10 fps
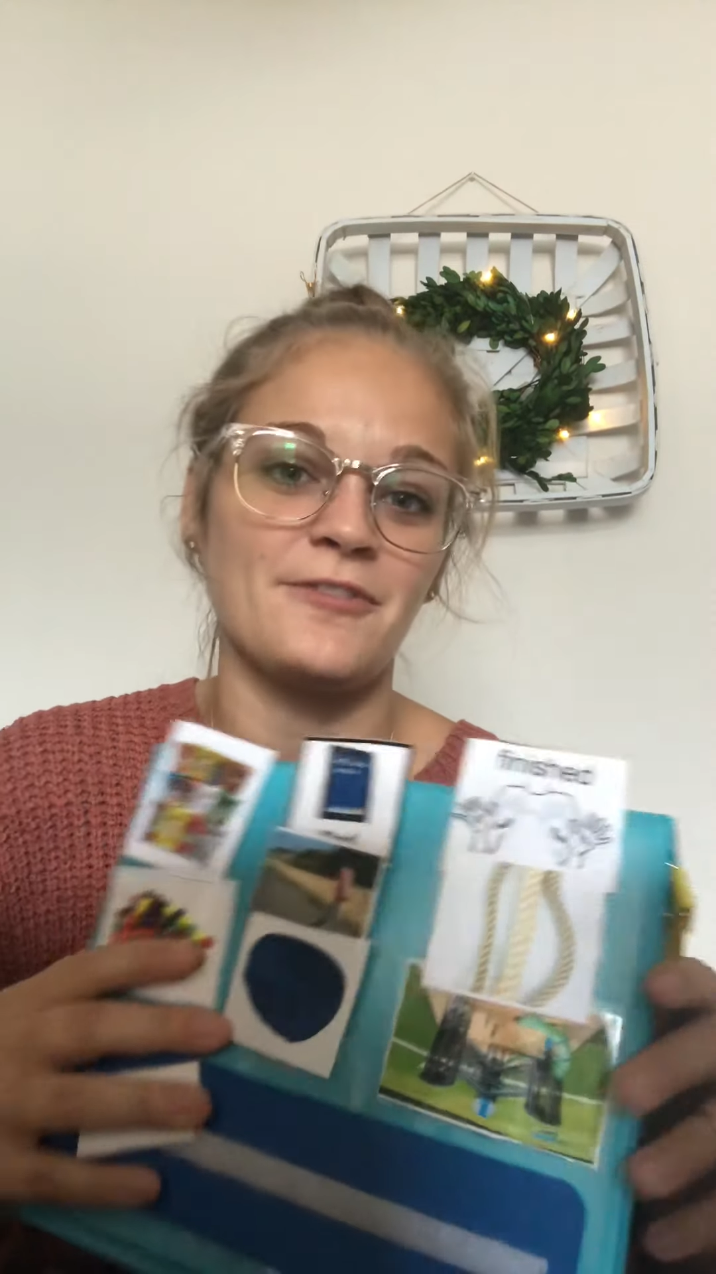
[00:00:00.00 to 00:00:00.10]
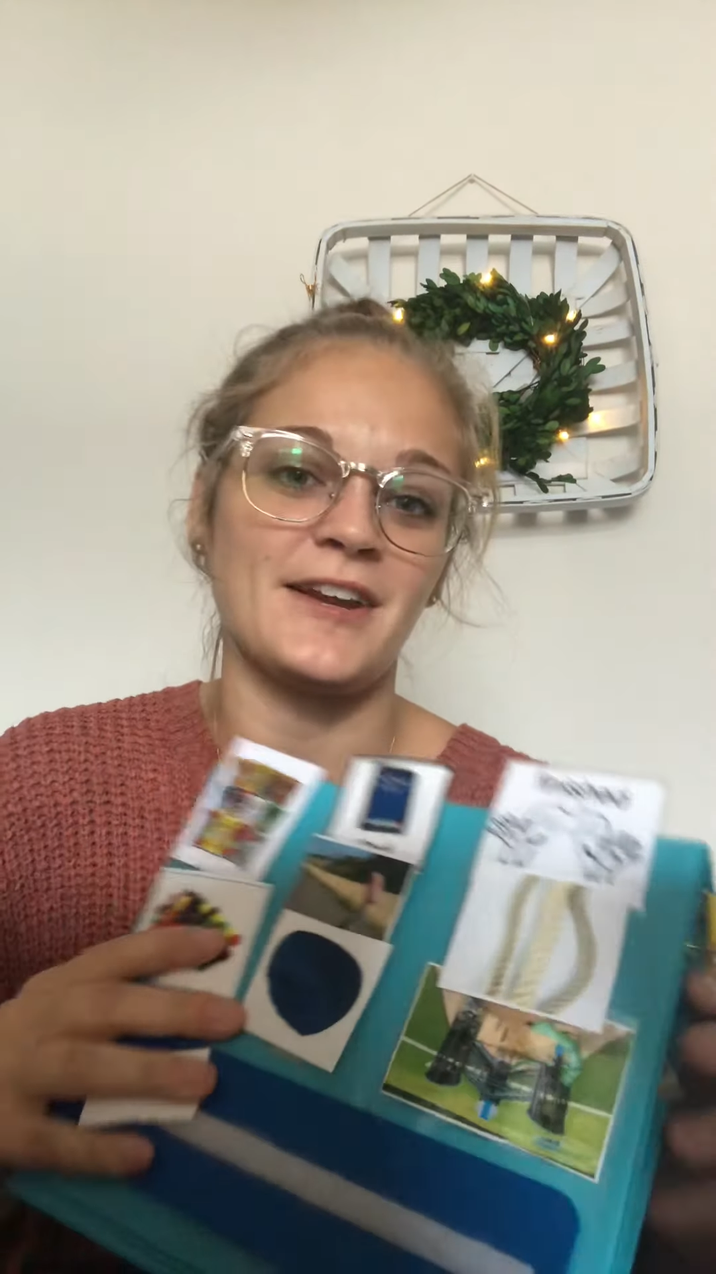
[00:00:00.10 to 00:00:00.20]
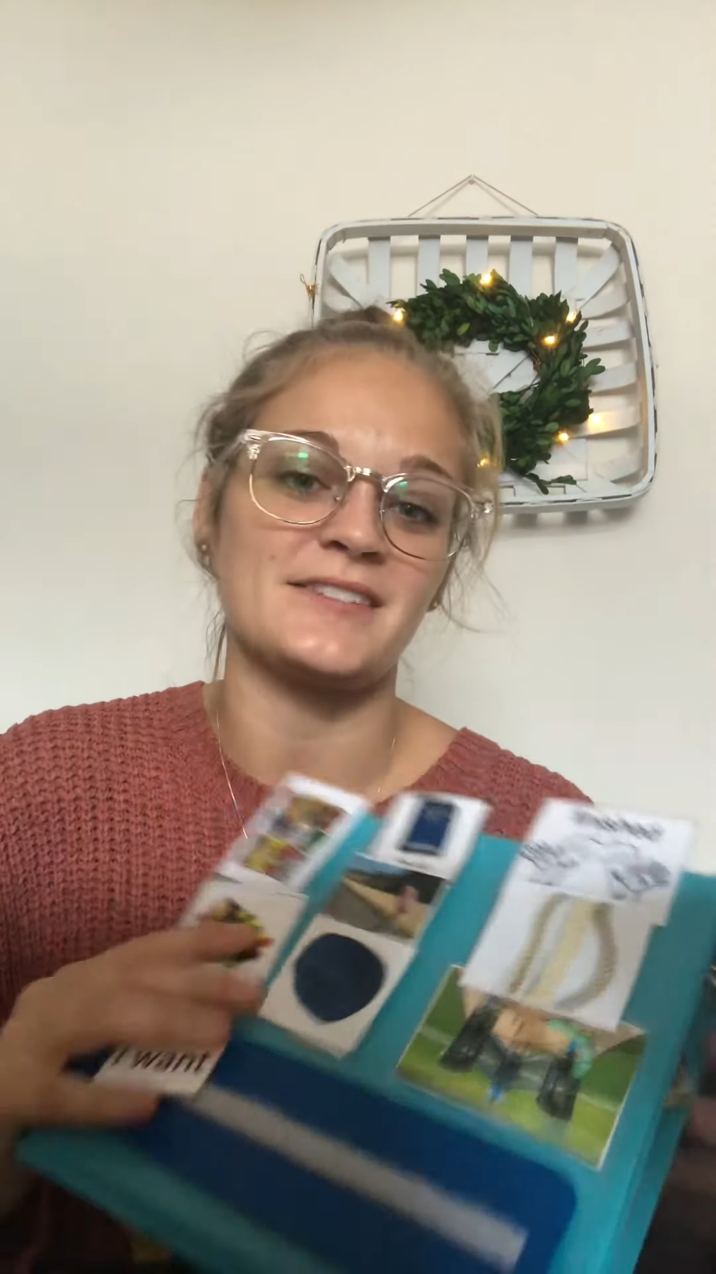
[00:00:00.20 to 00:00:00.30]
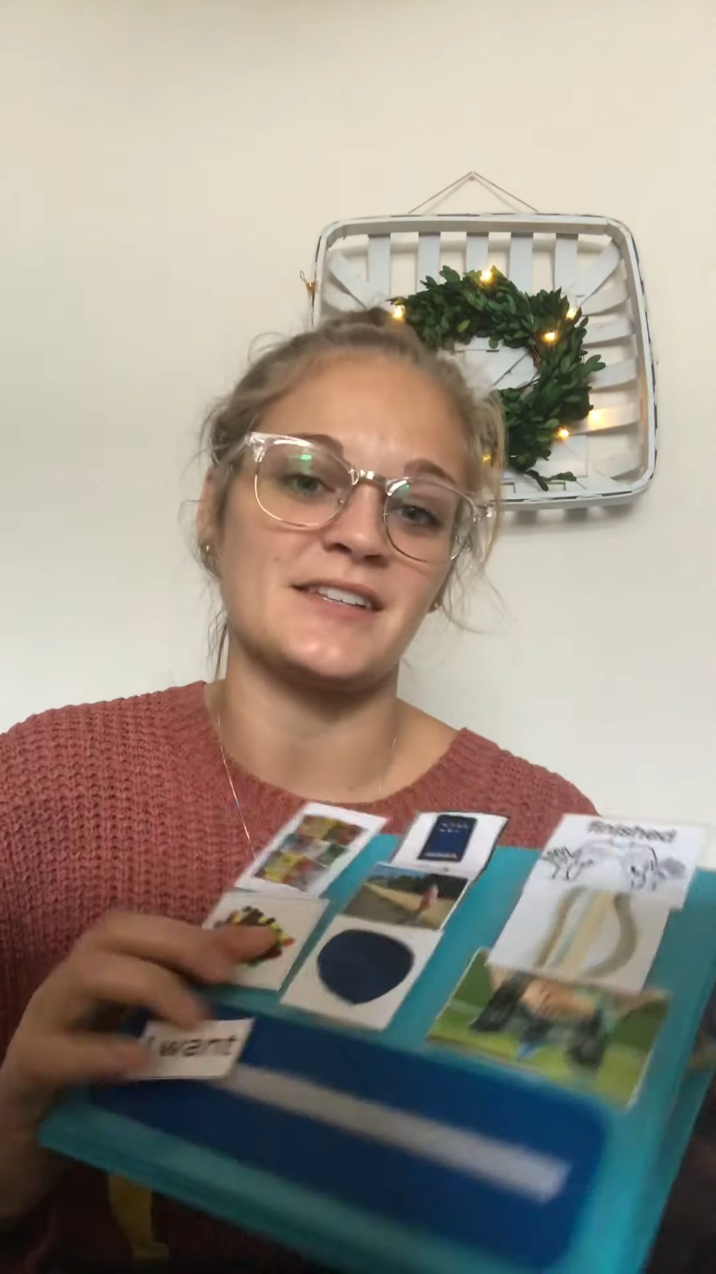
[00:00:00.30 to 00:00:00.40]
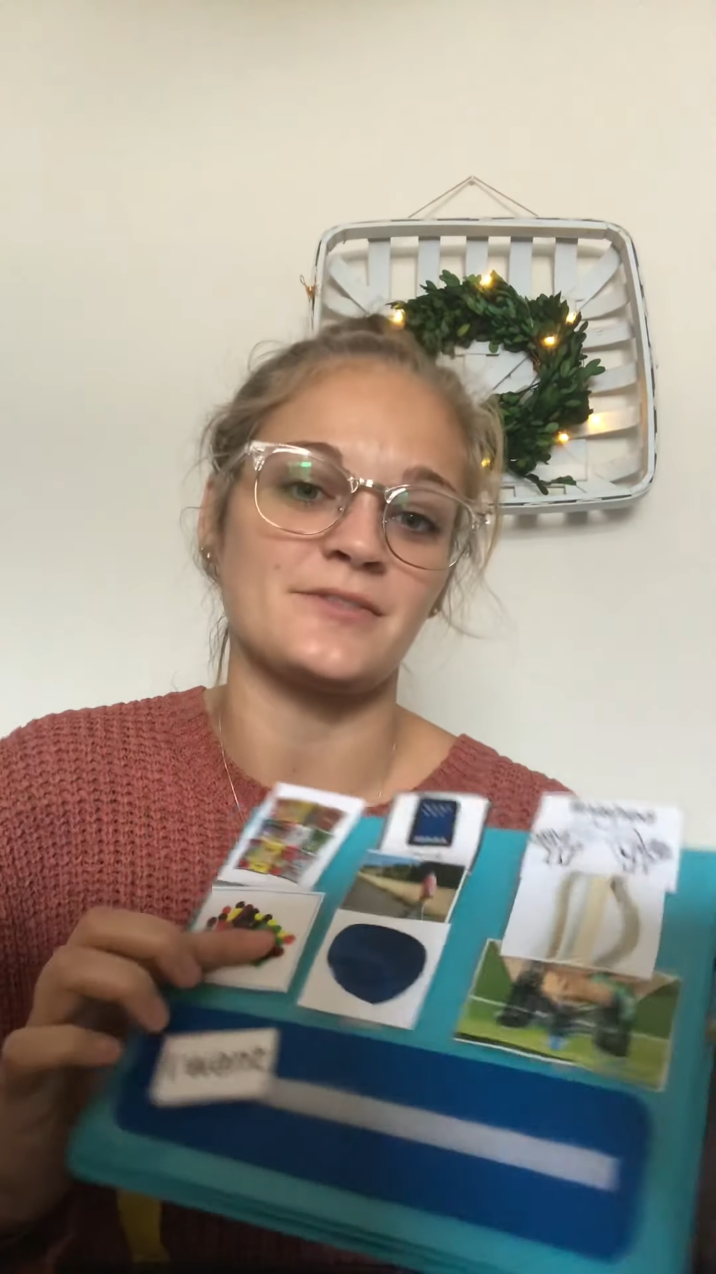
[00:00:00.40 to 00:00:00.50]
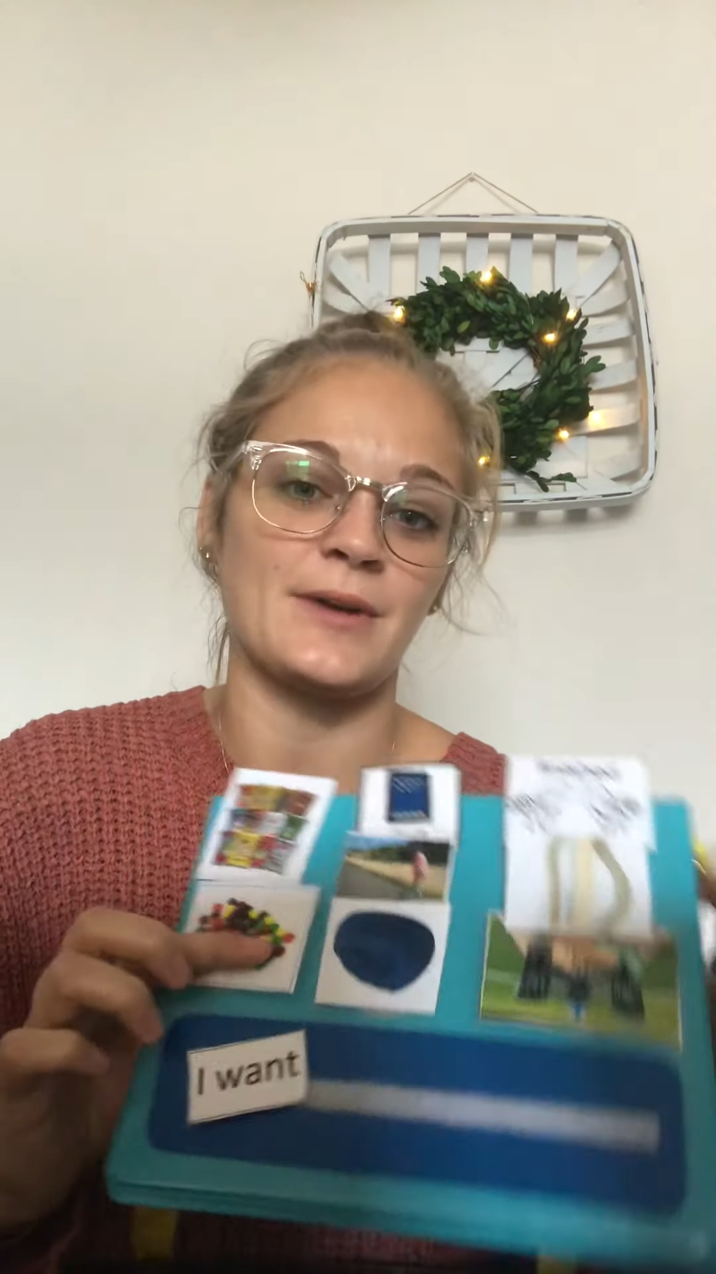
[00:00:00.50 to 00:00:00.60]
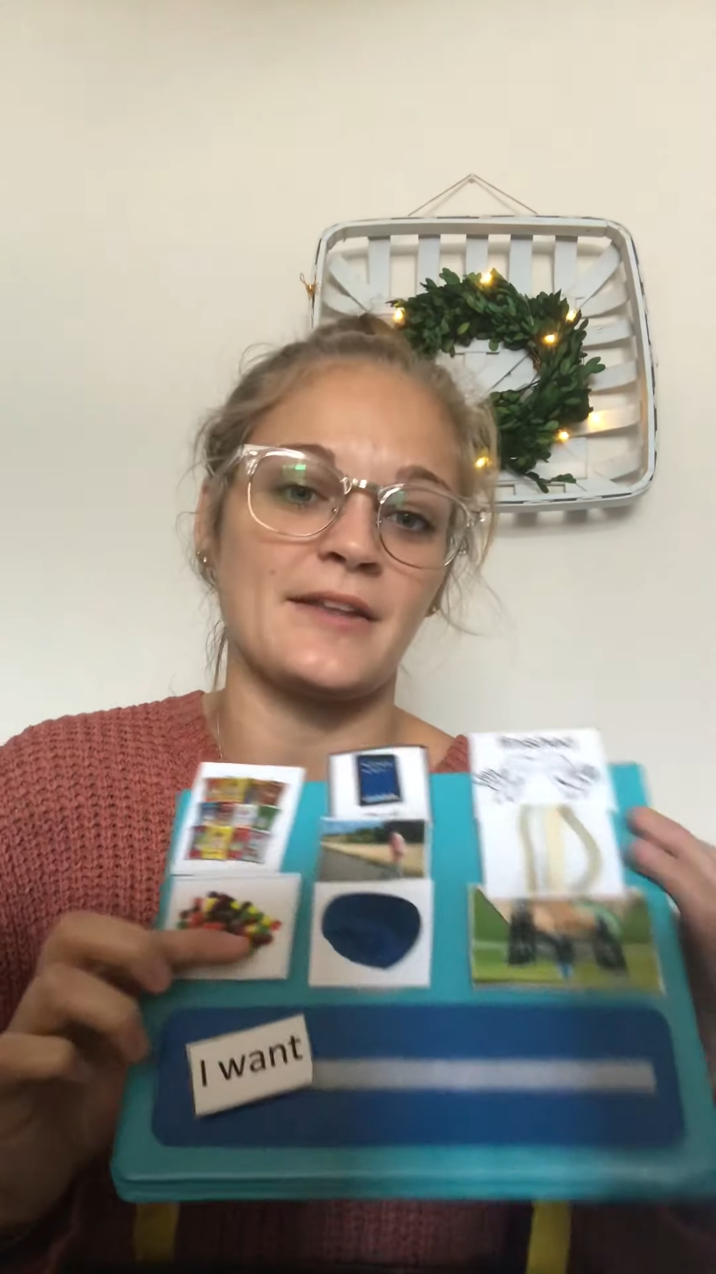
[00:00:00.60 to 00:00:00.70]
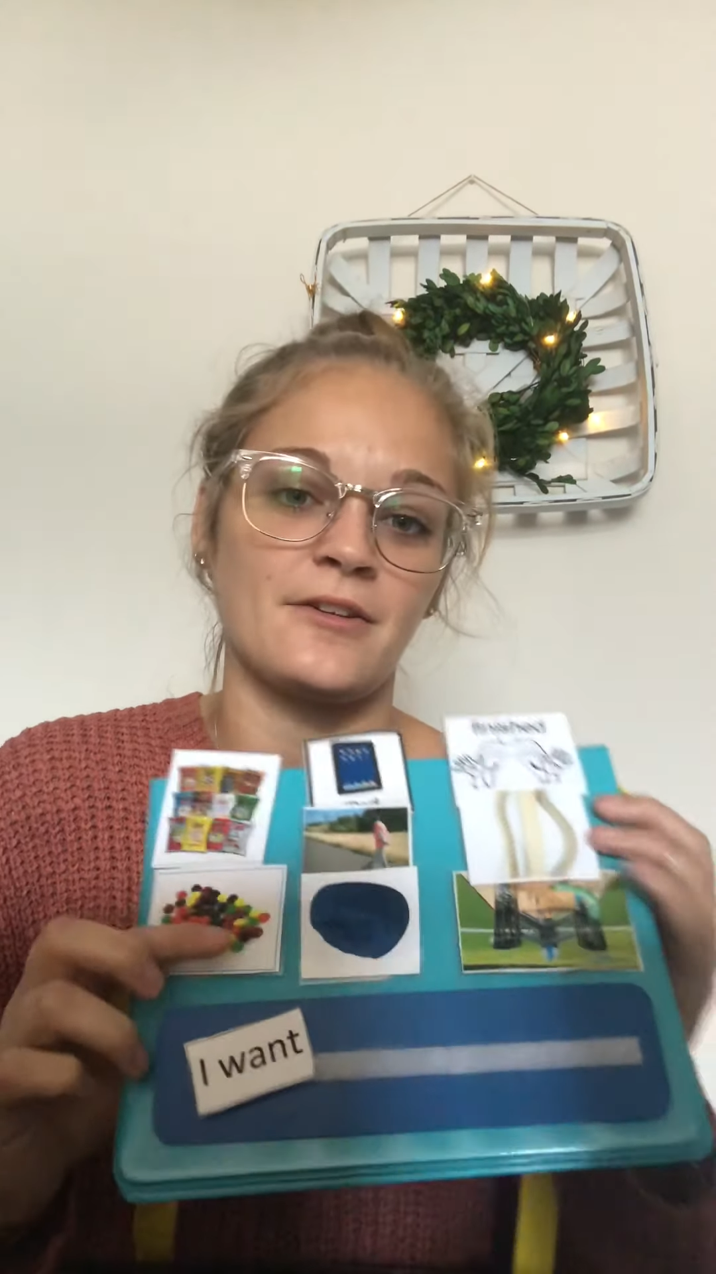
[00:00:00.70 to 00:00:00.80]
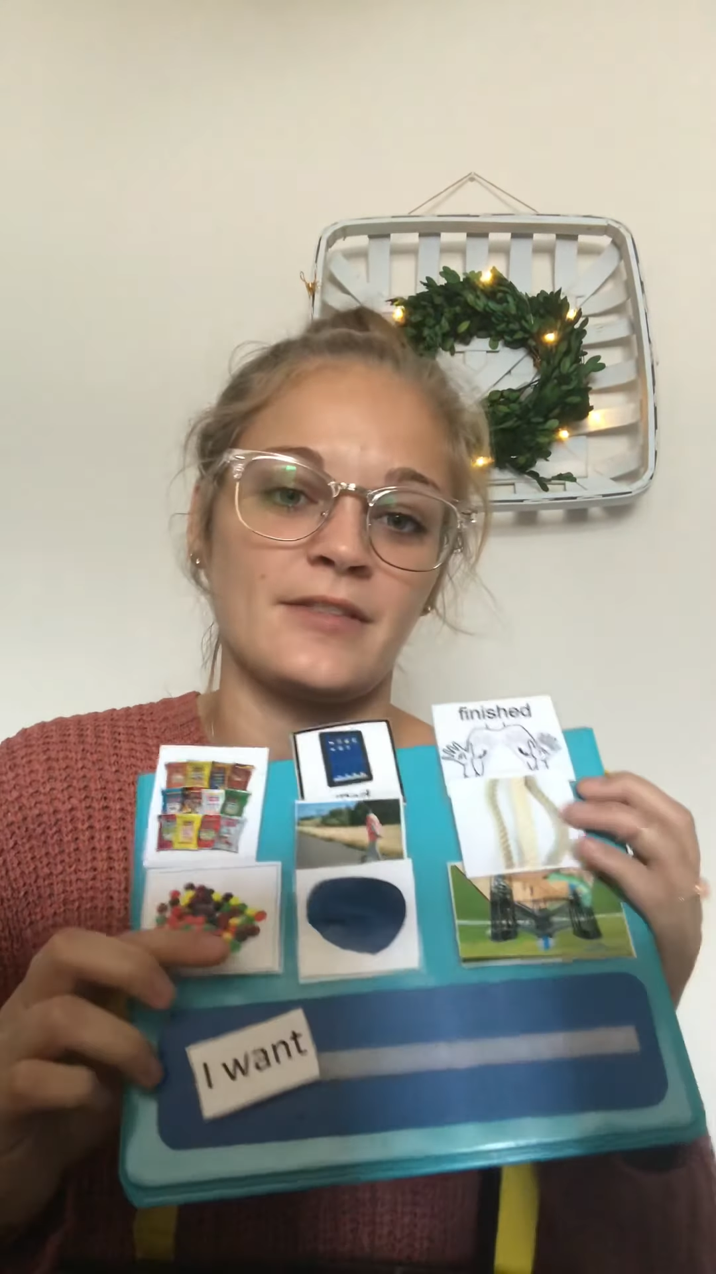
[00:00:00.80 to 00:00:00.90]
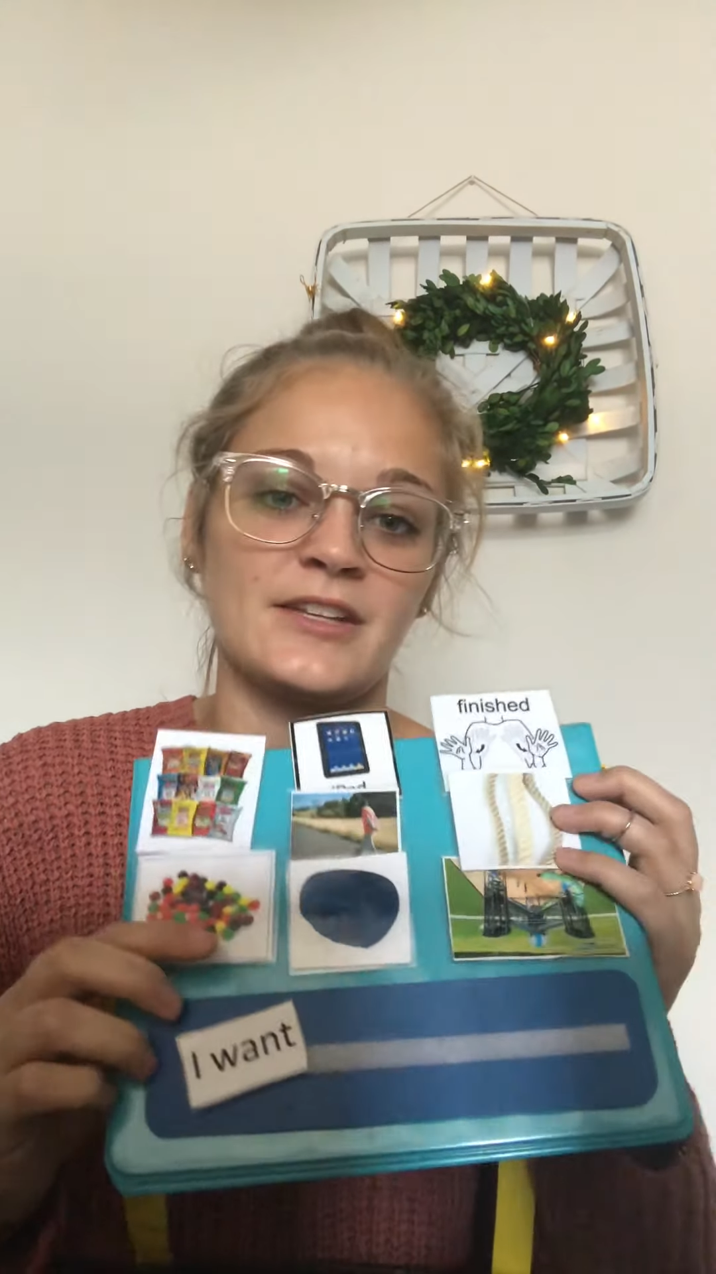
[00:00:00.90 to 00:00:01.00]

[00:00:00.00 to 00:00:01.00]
phrases rather